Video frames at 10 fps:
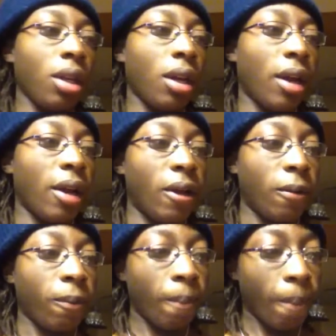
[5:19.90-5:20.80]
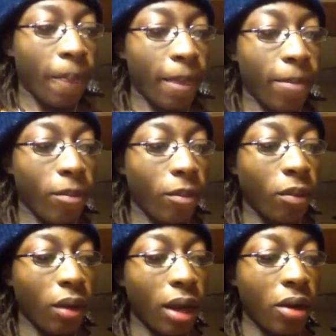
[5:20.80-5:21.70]
Um,
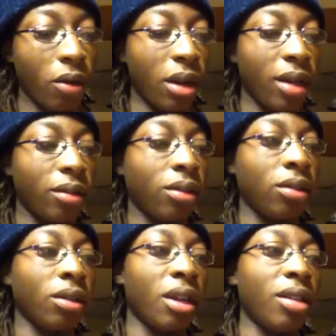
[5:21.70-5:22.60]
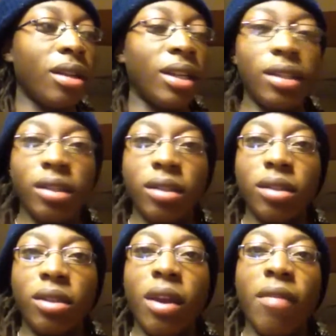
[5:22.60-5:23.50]
I know that things like this can
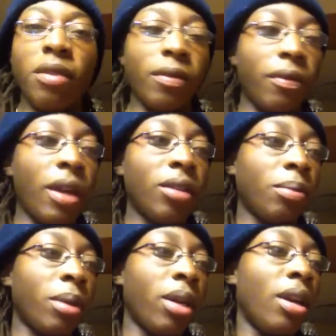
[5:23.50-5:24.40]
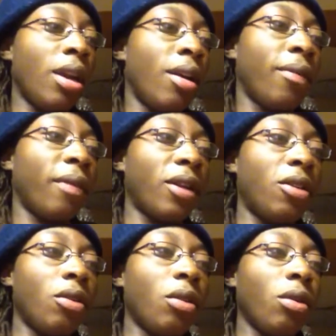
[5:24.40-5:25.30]
still have its effects, but if I
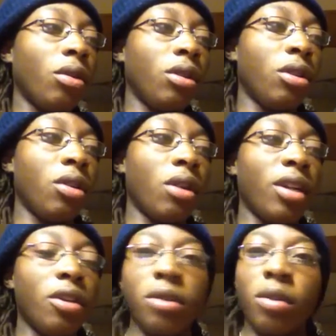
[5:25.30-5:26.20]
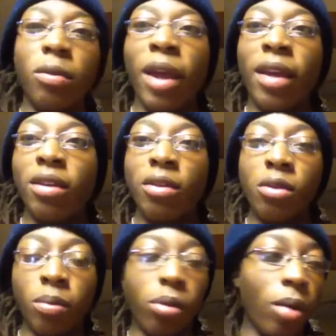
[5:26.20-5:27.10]
do it, I use it right, use
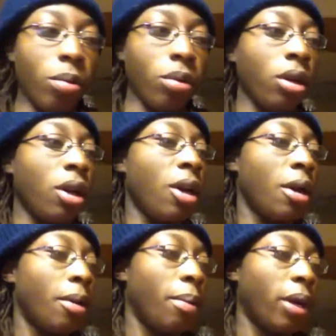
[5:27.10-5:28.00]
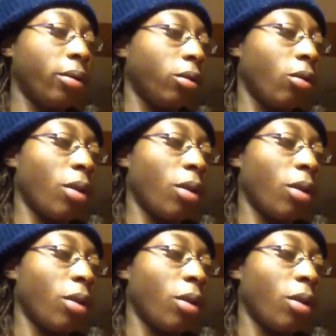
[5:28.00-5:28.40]
it proper. But whey